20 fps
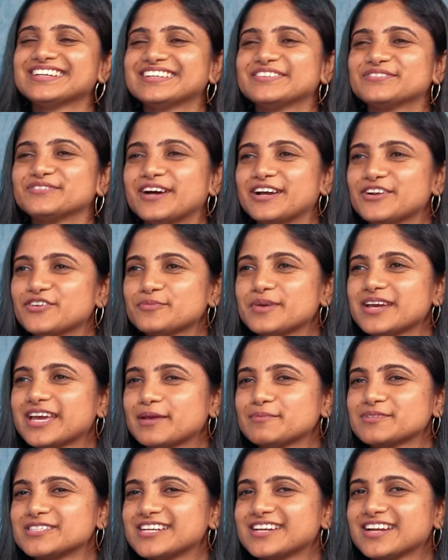in one of my
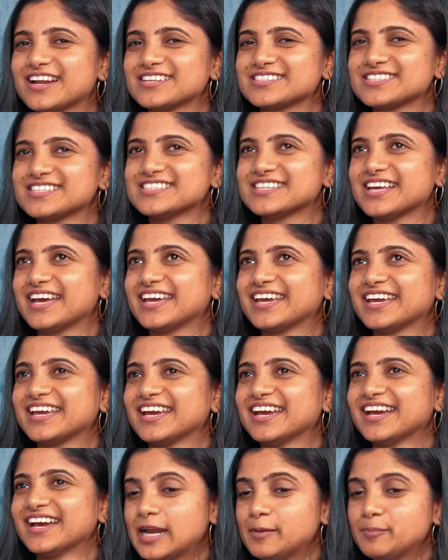chemistry classes
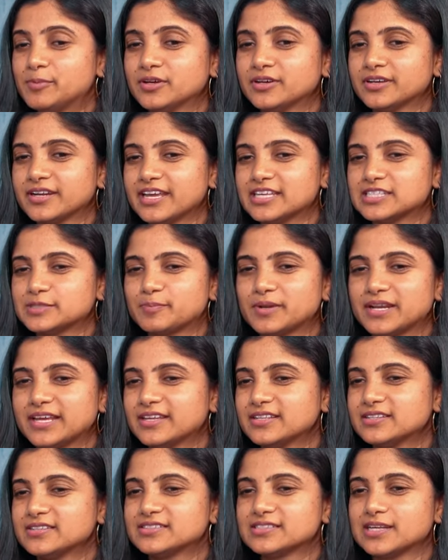i helped her
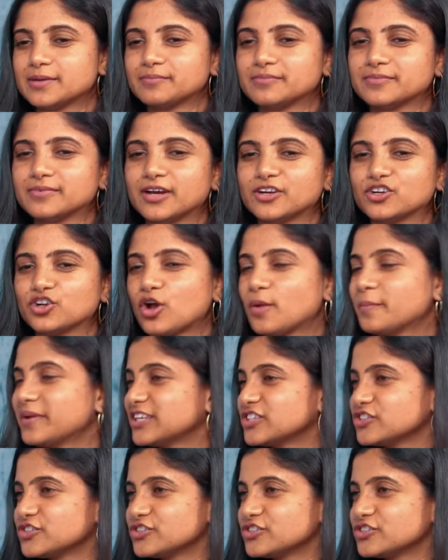explain some atomic